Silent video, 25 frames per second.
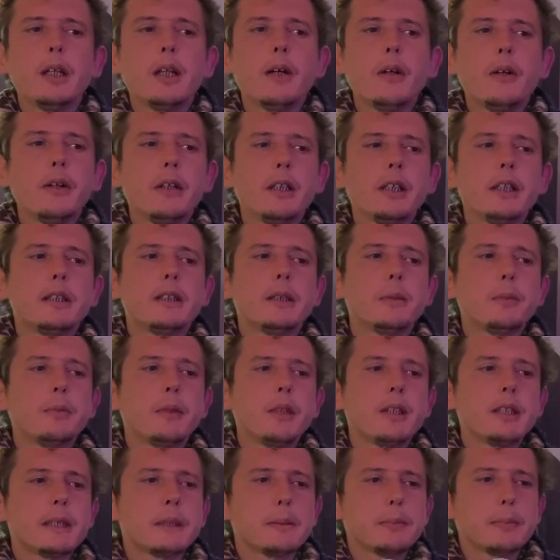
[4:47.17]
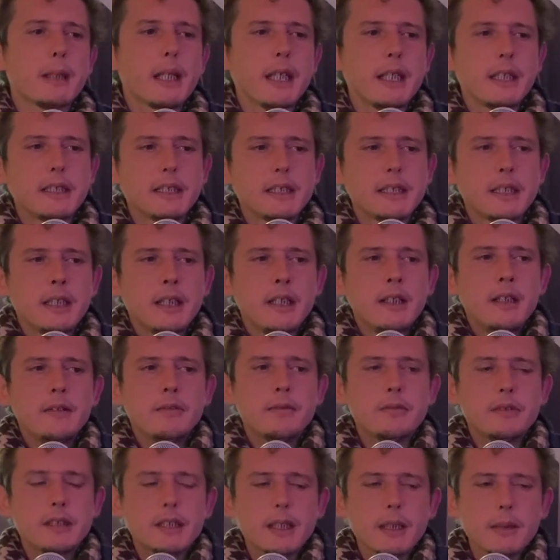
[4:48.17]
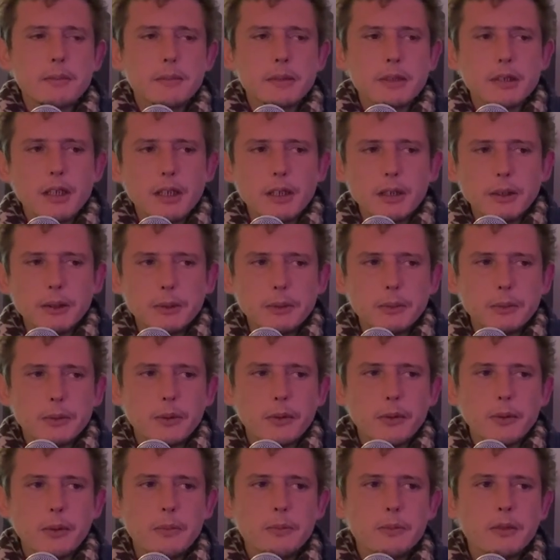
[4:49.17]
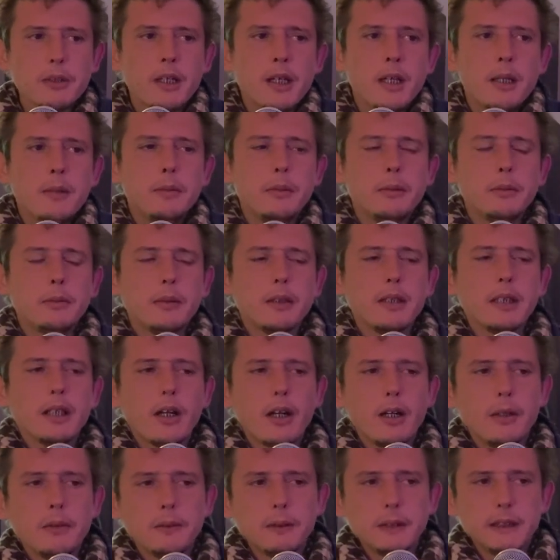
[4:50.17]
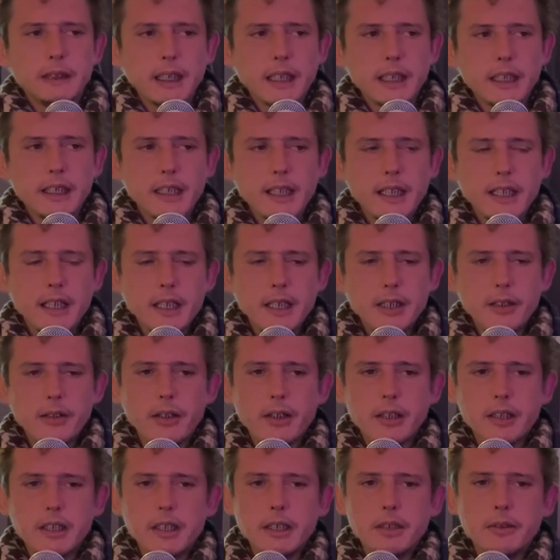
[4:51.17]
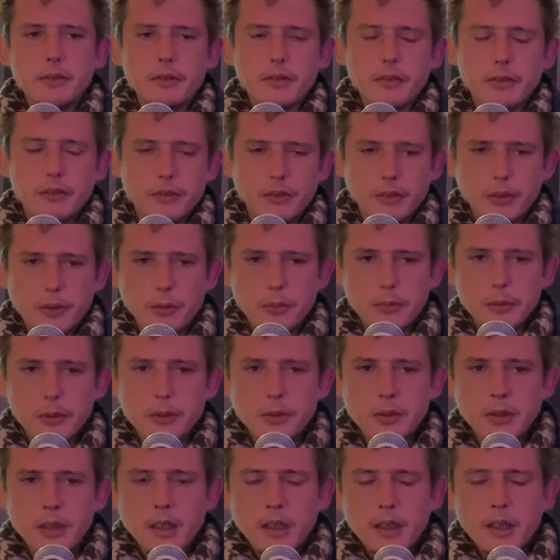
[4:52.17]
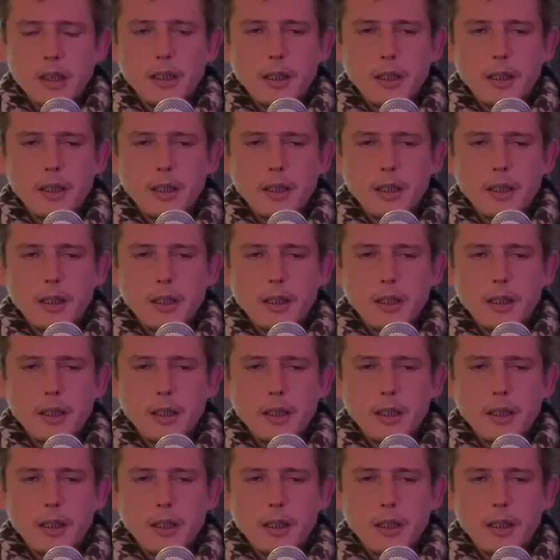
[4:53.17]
You know, I accept there's a place for some social norms, but really I reject any idea of normal.